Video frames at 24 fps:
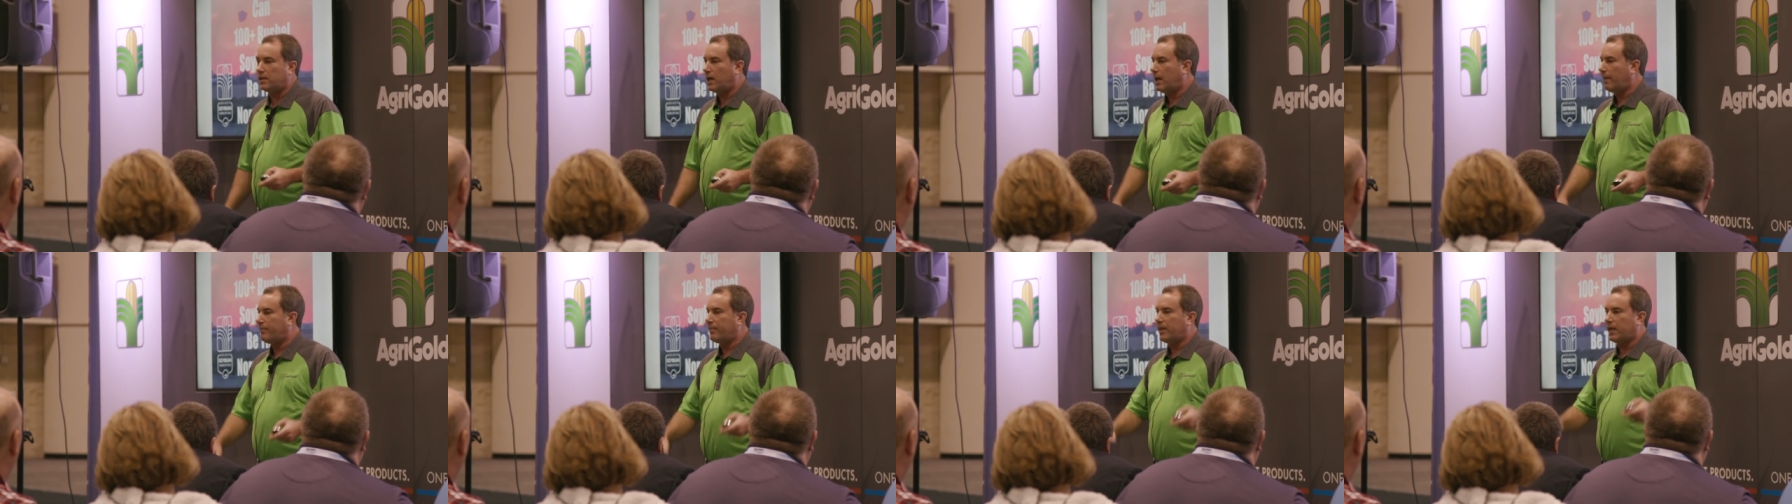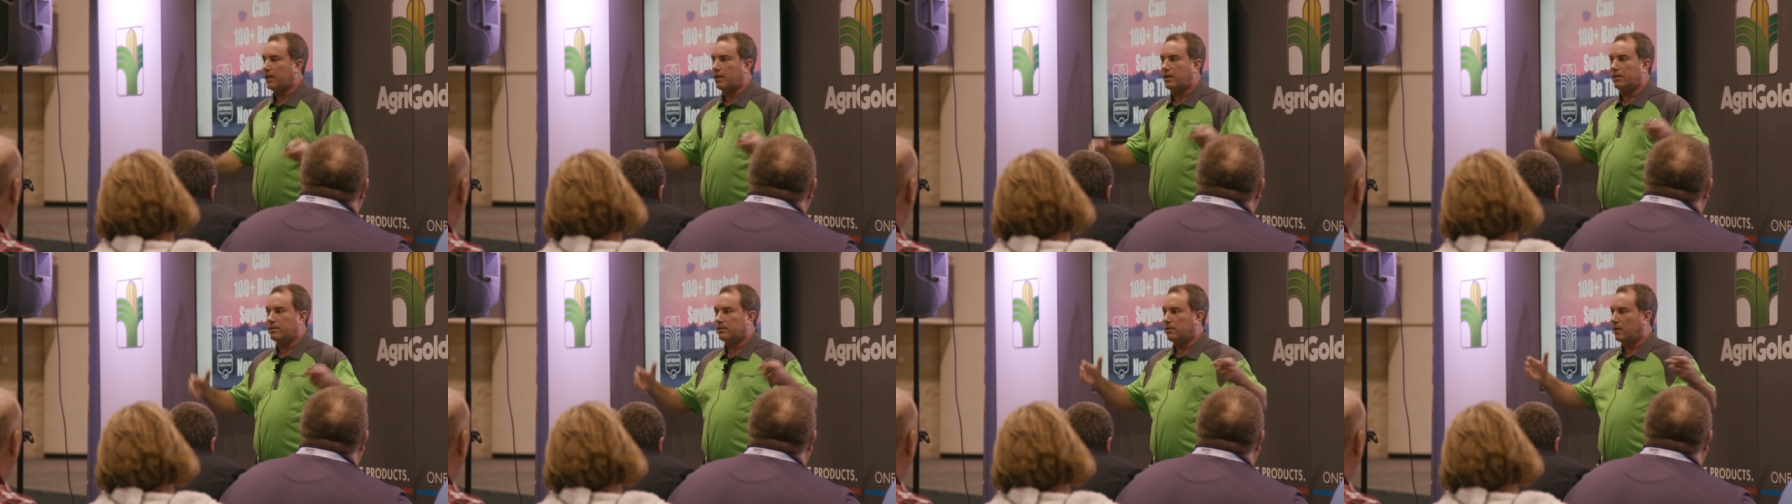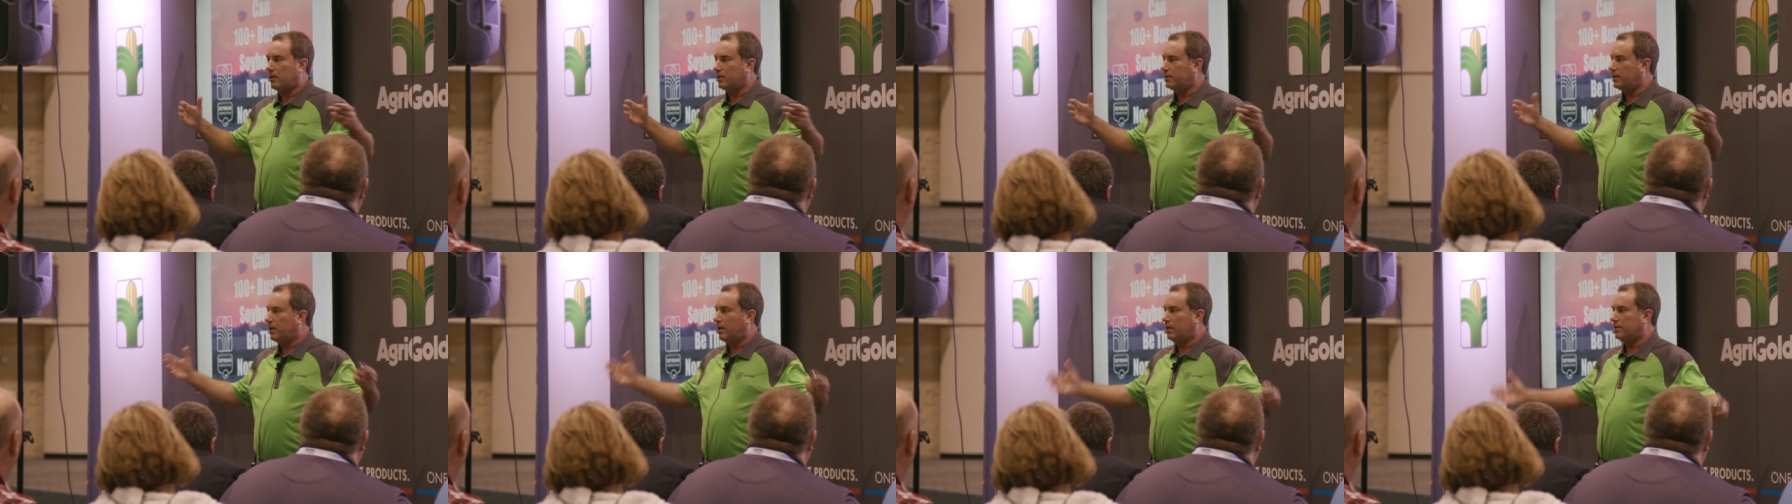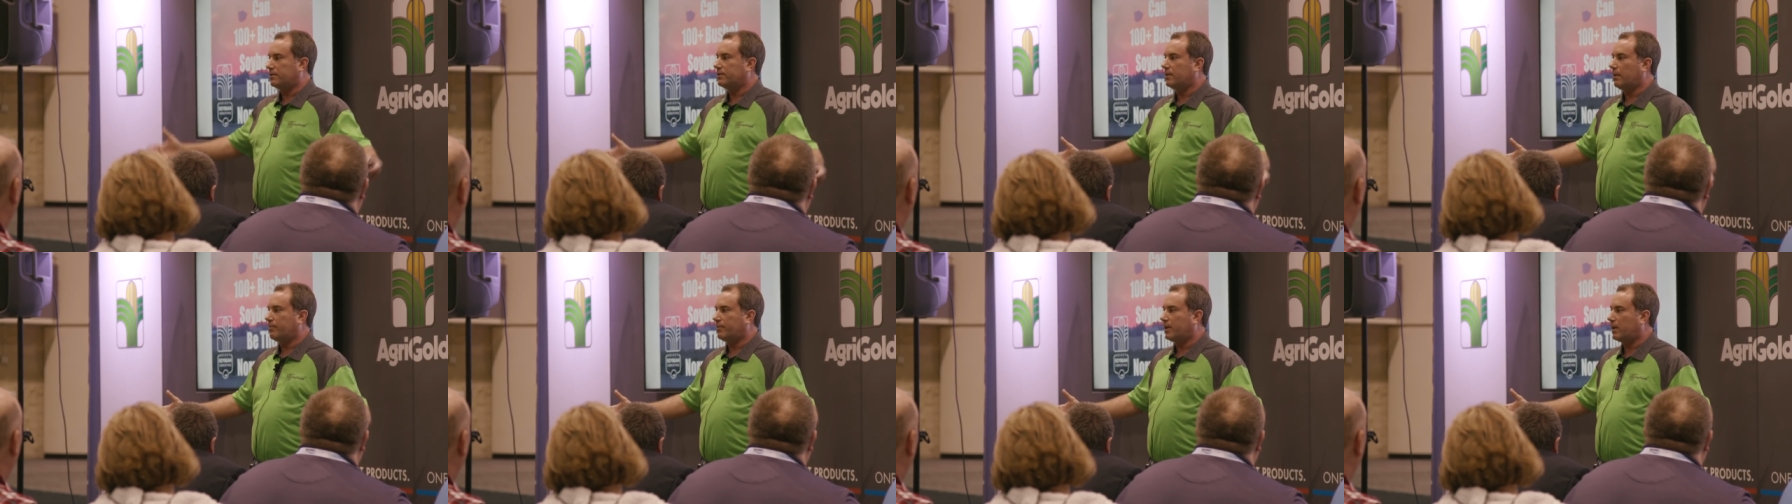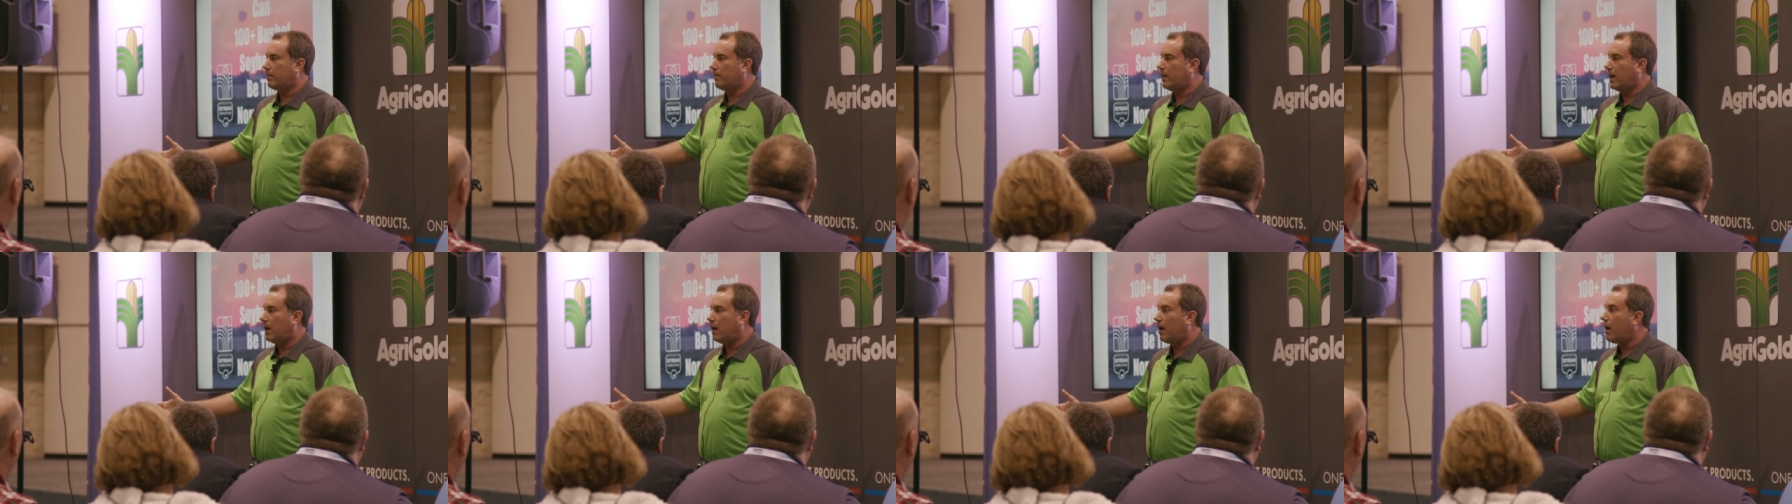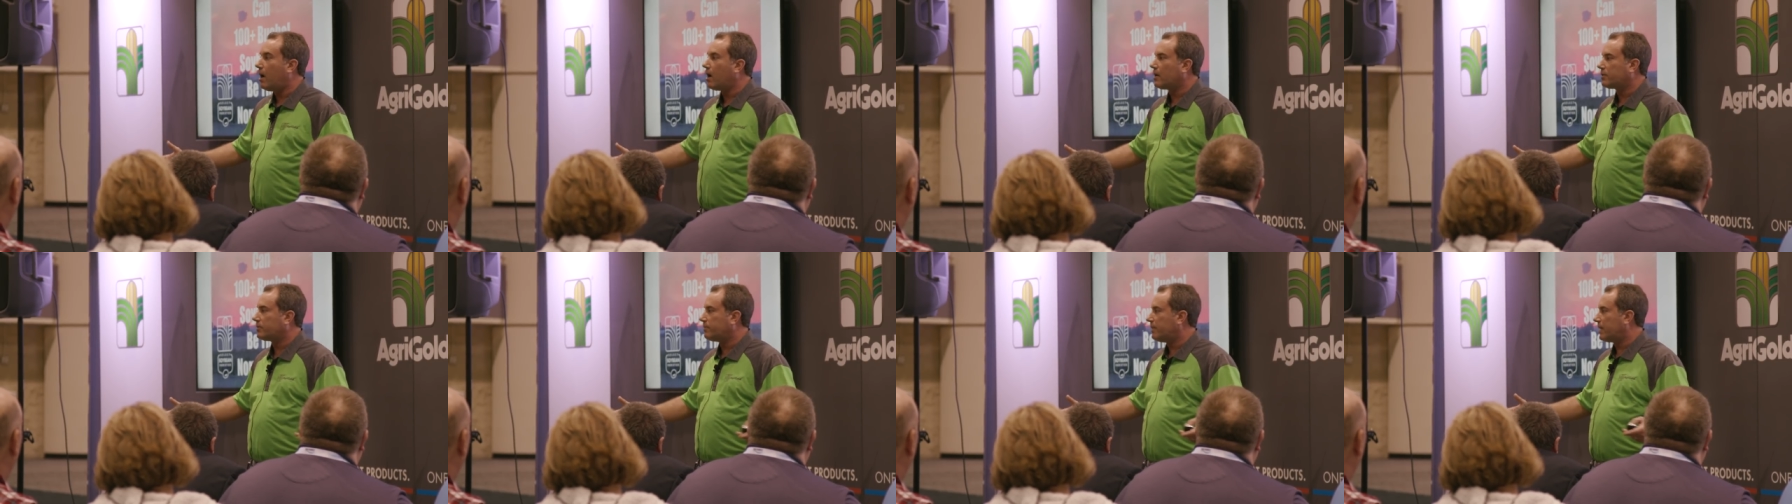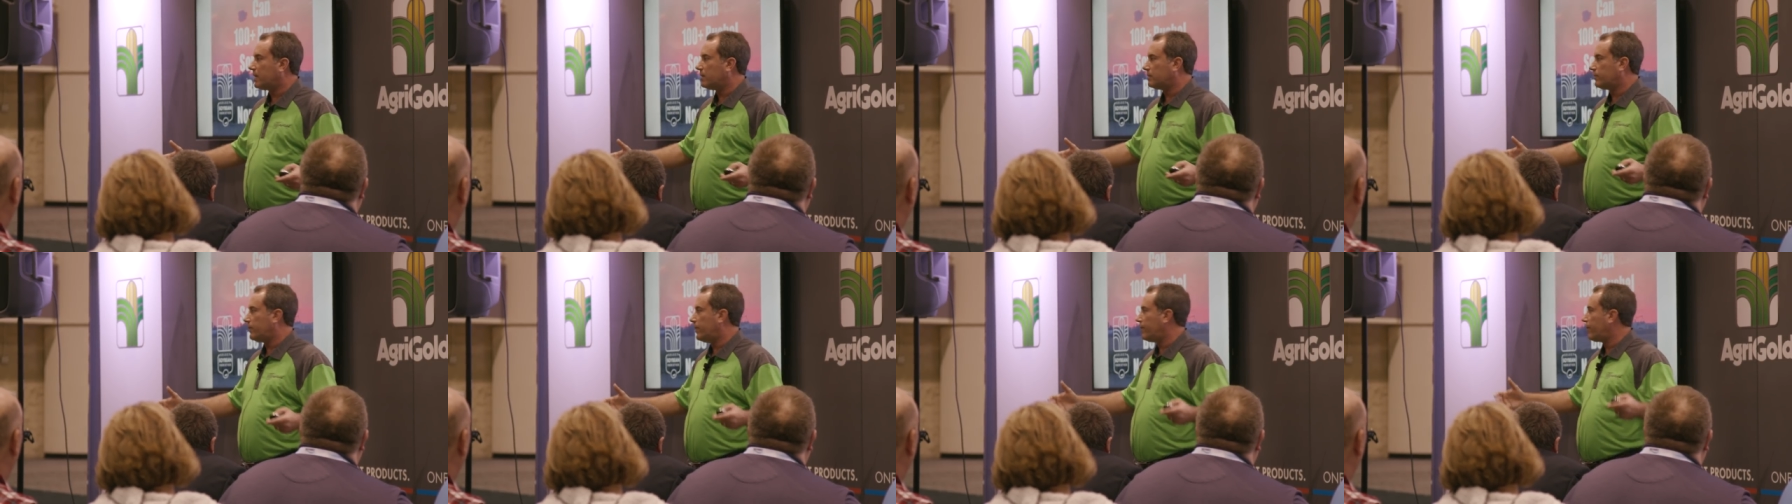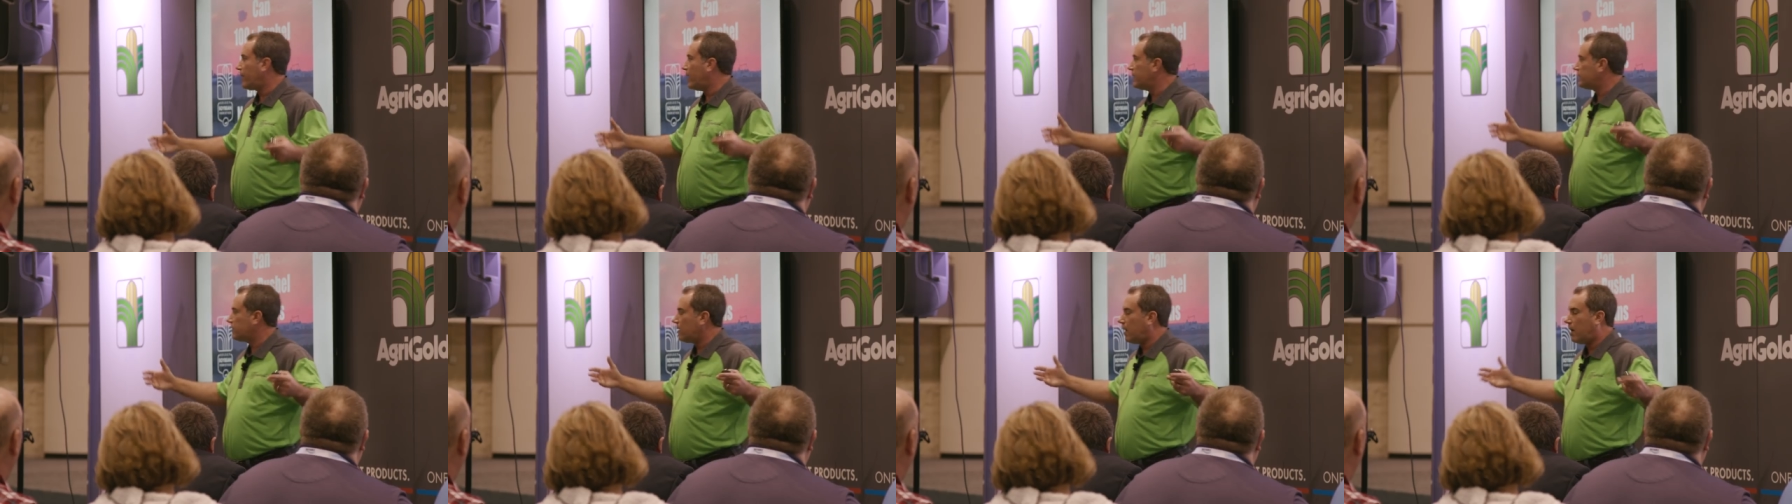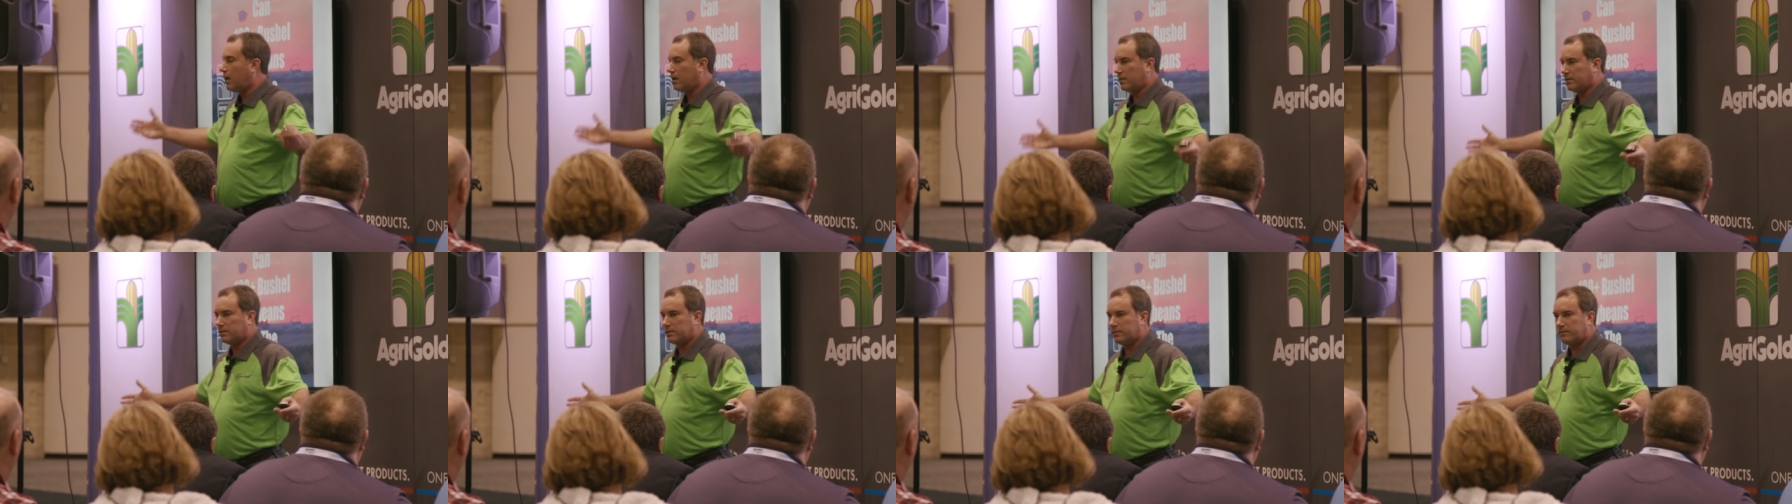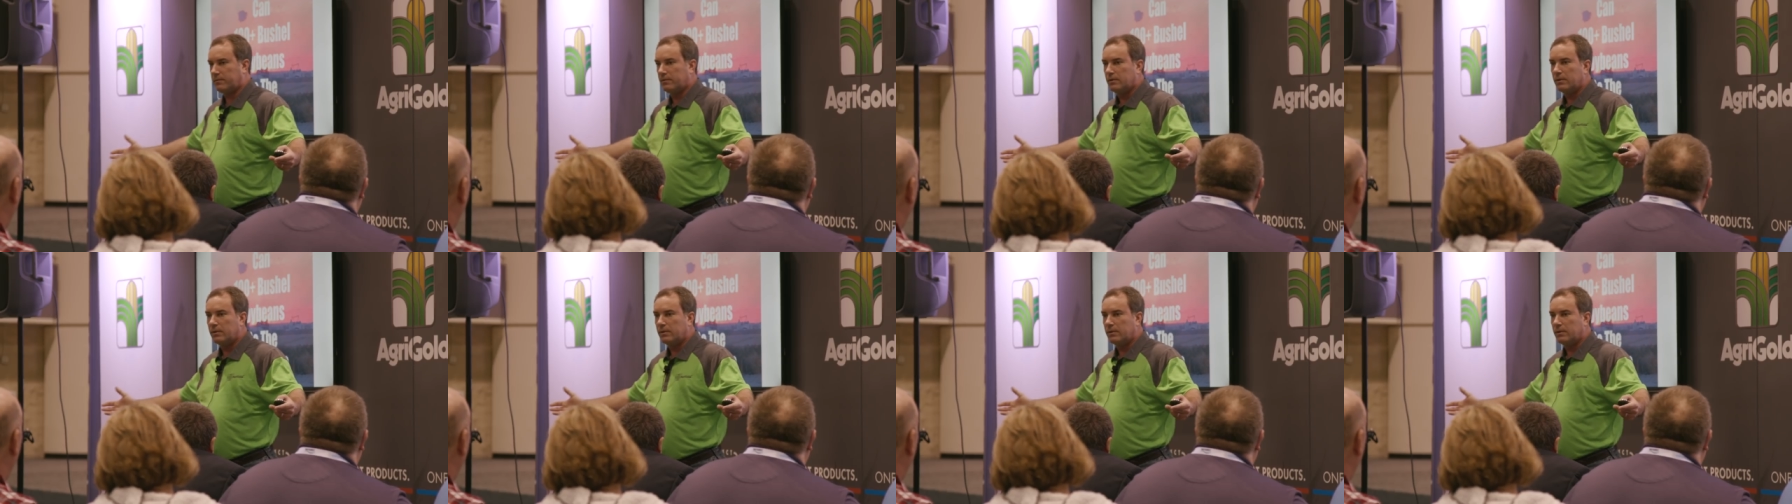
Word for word: And I'm thinking he's going to tell us something about hogs because we raise hogs.